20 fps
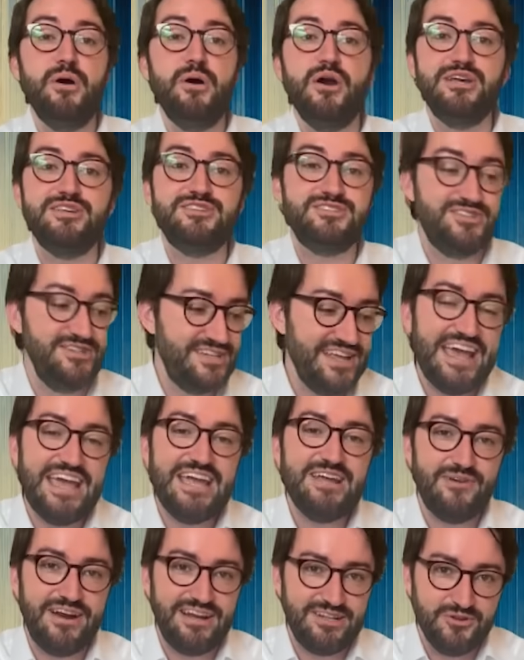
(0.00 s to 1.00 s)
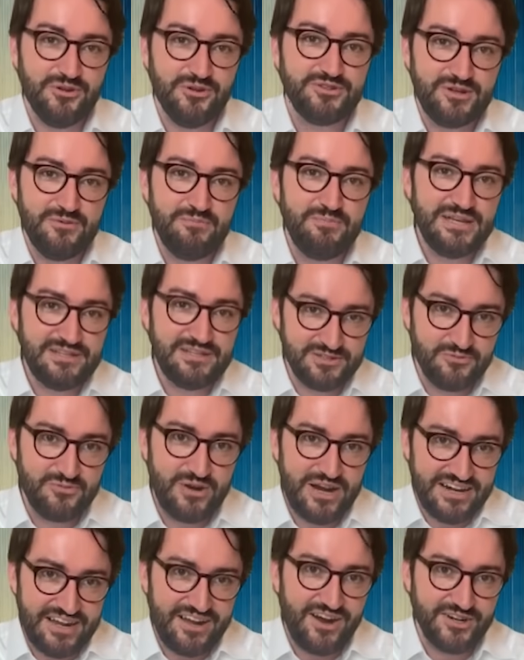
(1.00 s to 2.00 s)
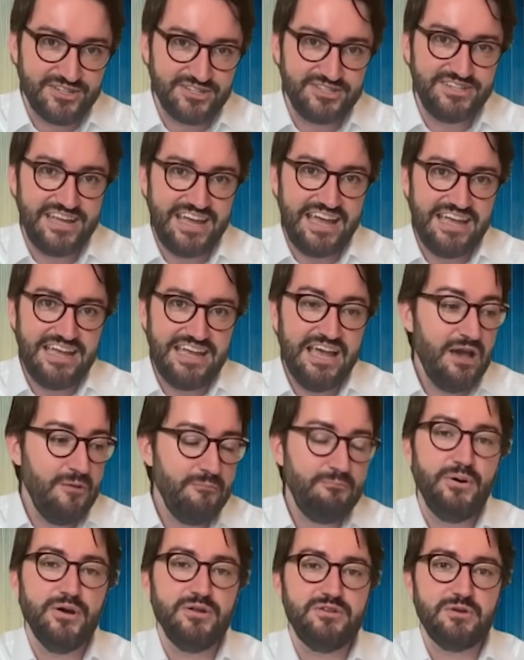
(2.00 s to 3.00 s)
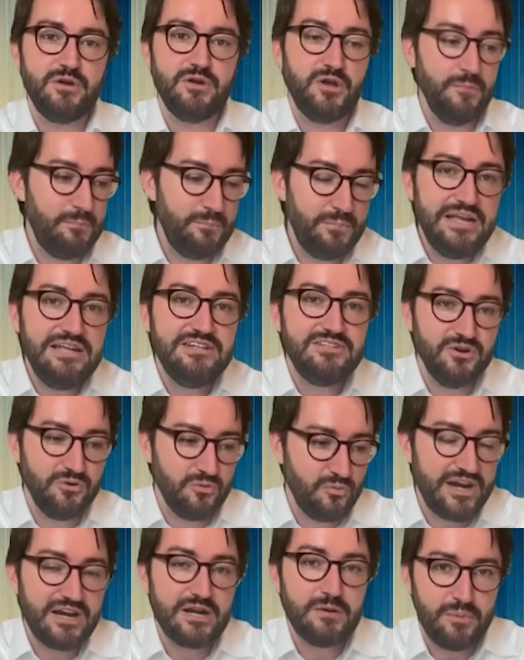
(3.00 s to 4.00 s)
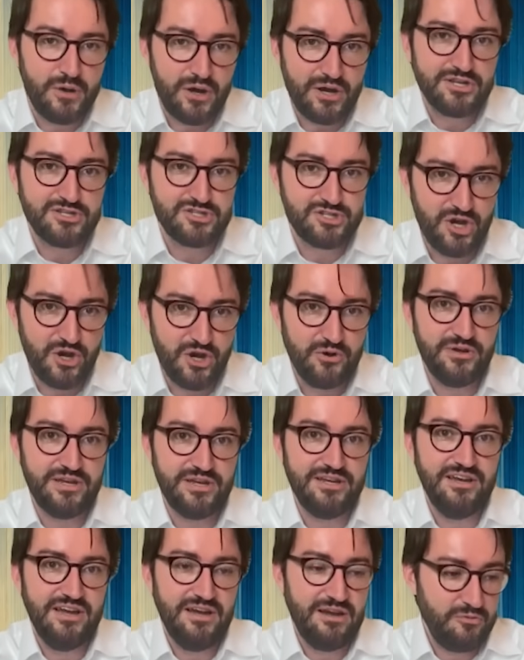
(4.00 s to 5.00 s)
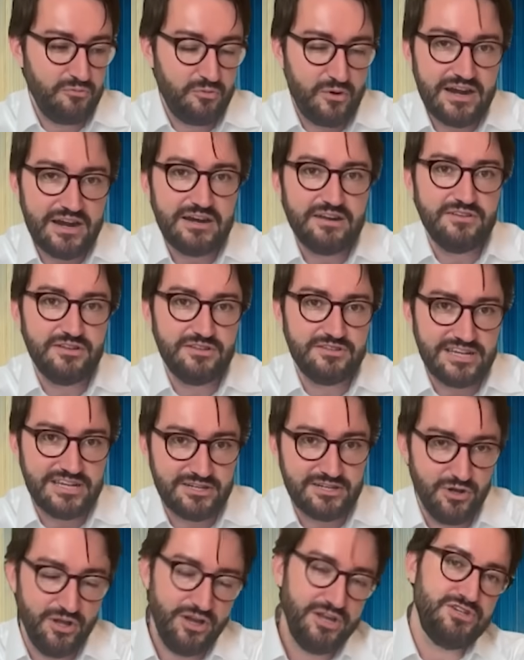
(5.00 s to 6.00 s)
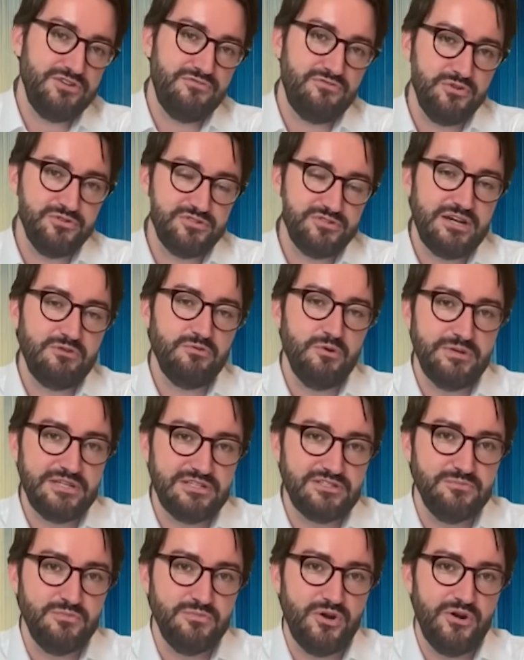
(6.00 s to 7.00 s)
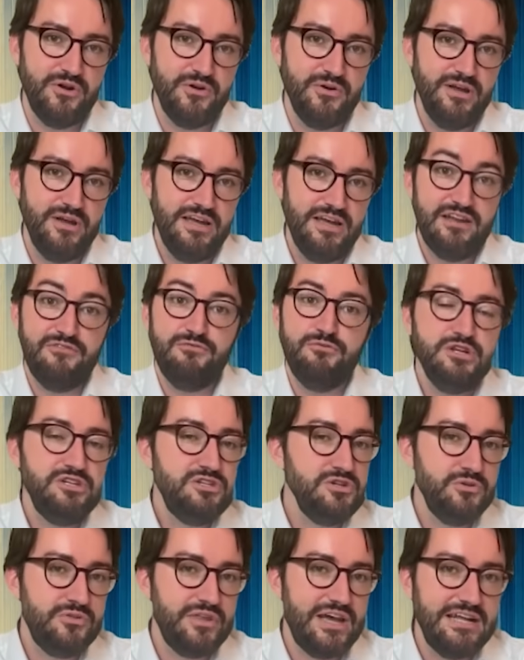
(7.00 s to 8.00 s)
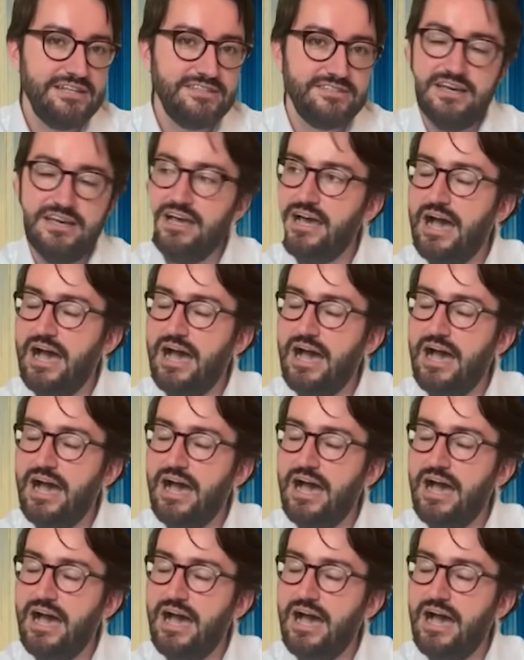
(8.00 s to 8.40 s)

puck is today, right? Not compete on where they are today, but compete on where the puck is going, where the technology frontier will be tomorrow. And if we do that,